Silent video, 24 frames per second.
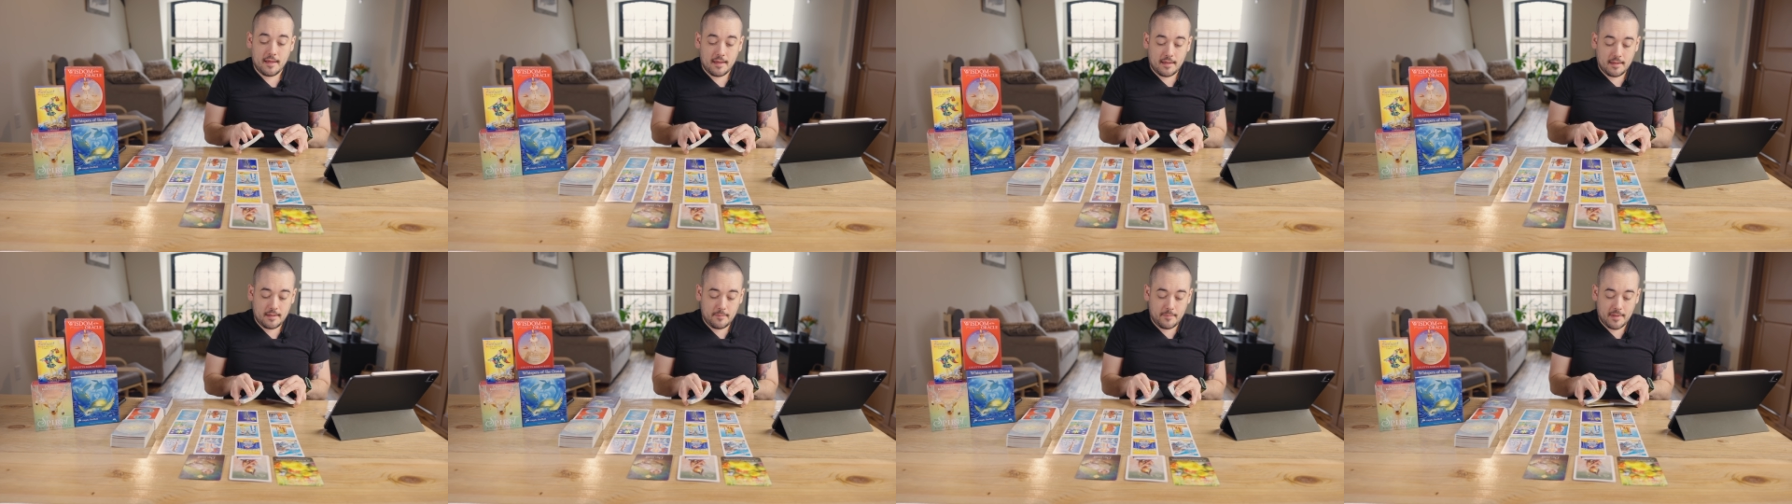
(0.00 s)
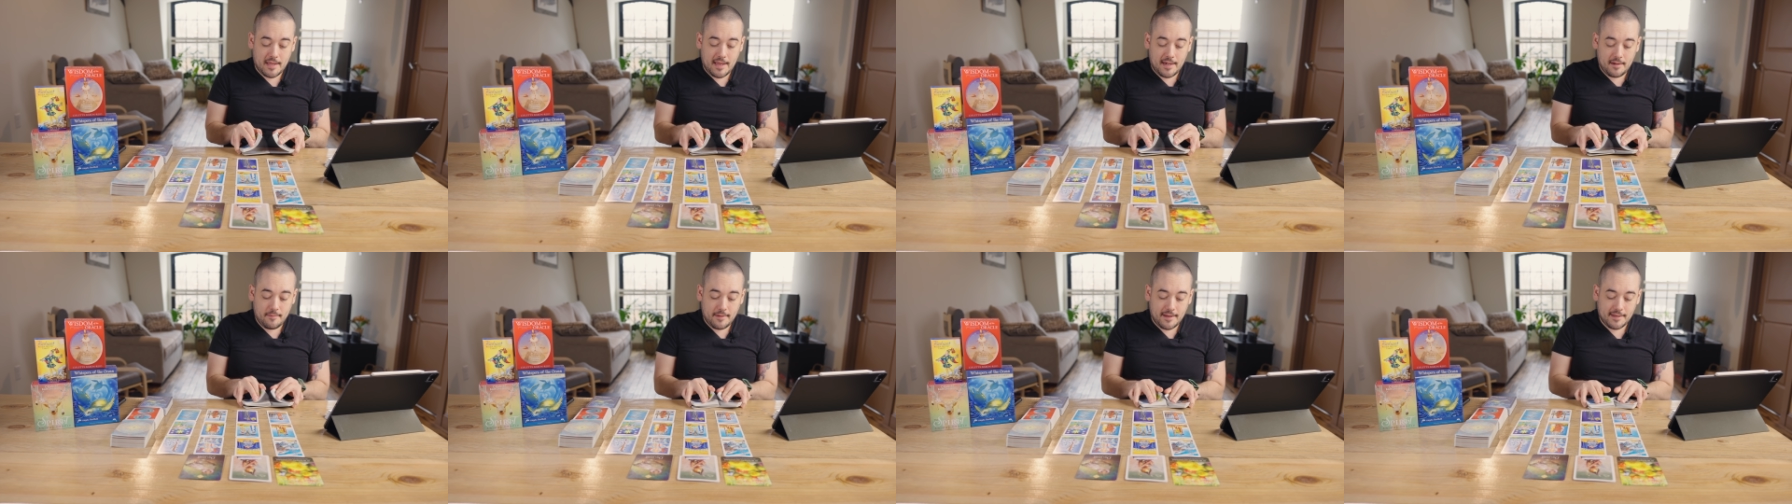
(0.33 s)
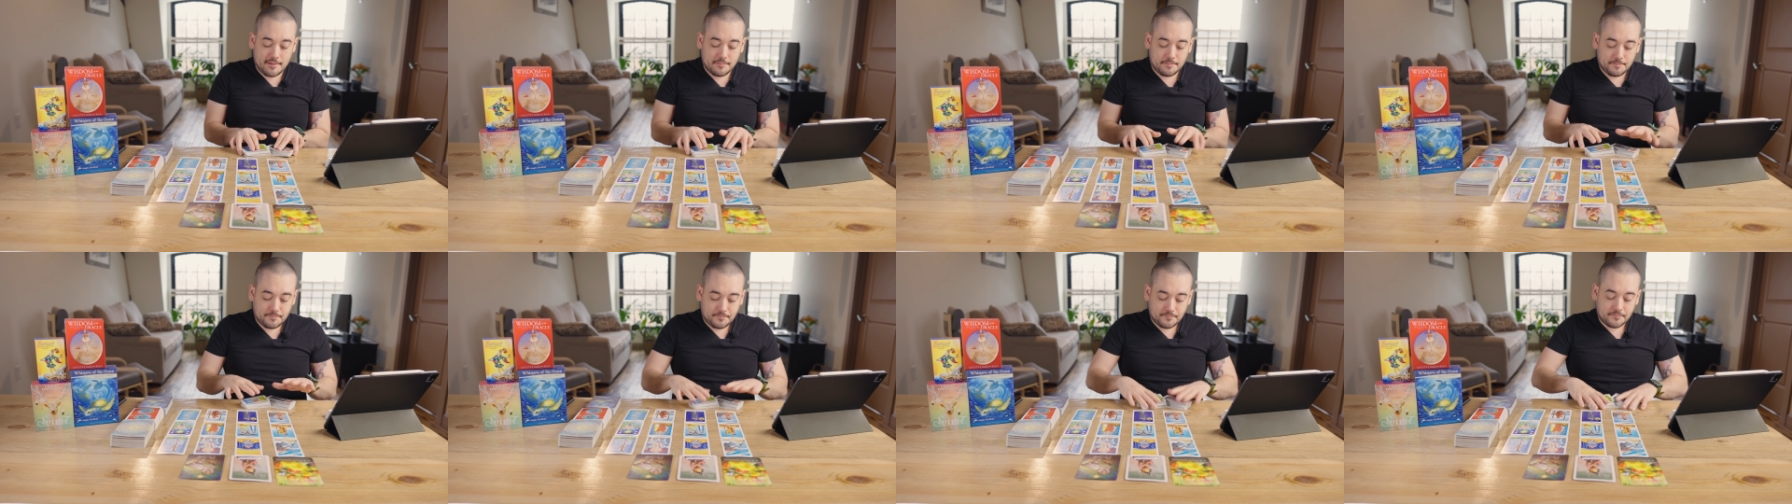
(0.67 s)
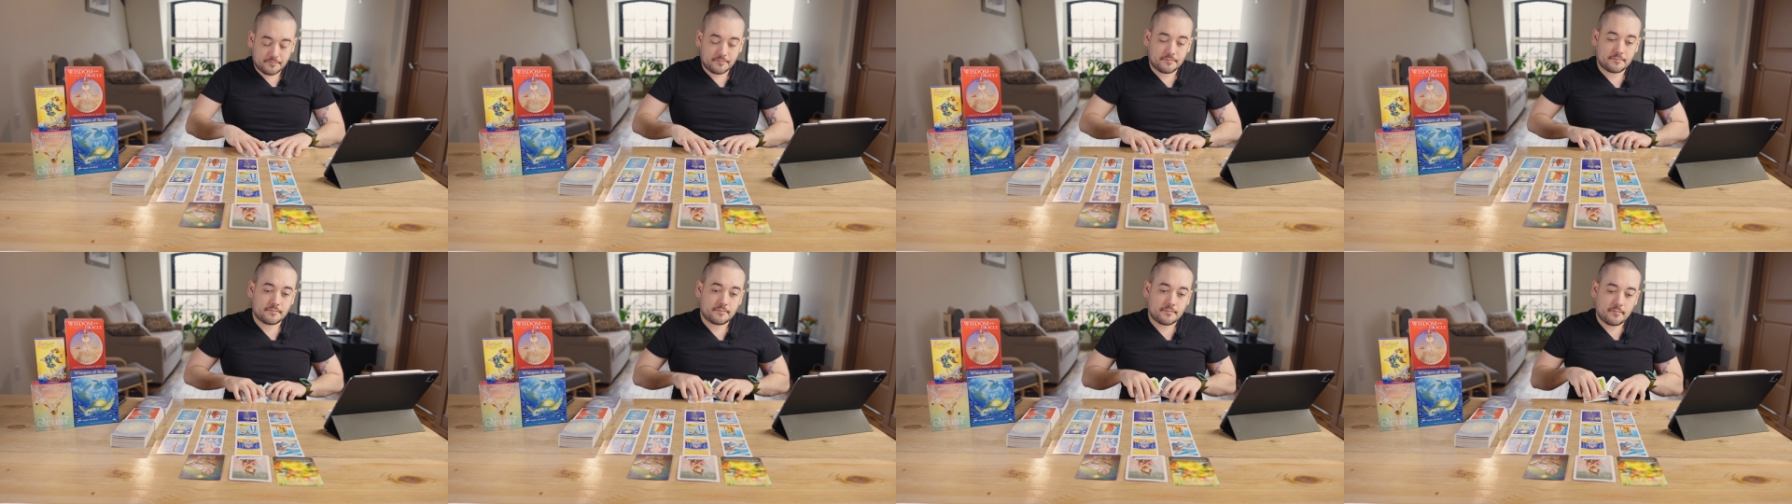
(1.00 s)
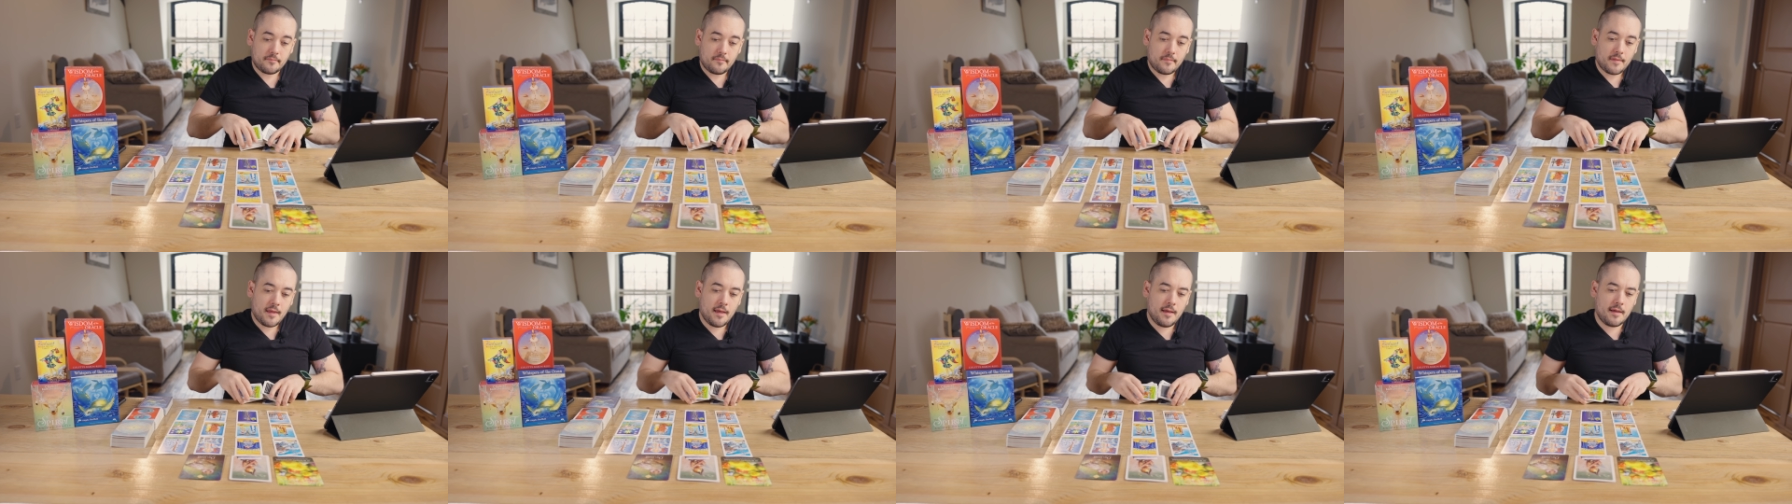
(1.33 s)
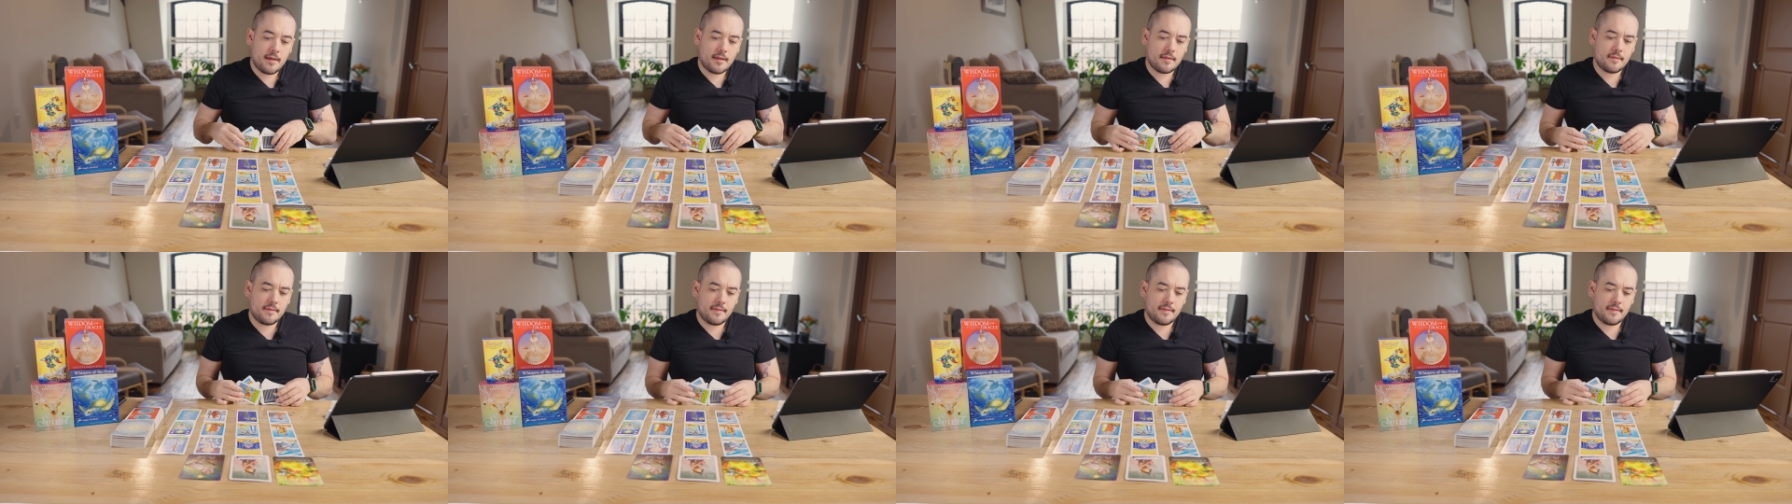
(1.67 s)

Um, but anyway, Uh,